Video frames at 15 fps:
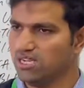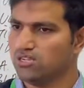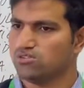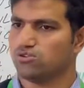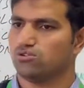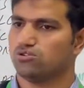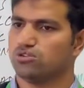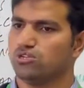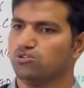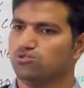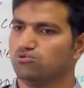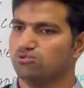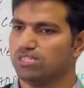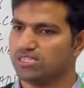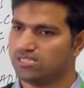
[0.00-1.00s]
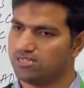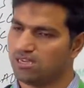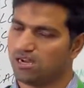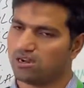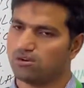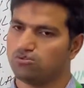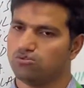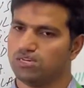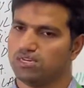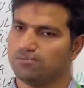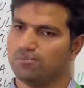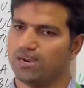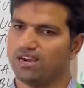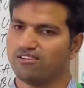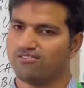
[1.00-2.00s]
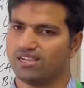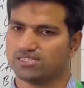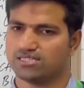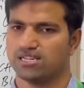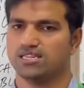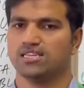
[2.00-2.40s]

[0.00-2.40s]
So due to this occluded blood vessel,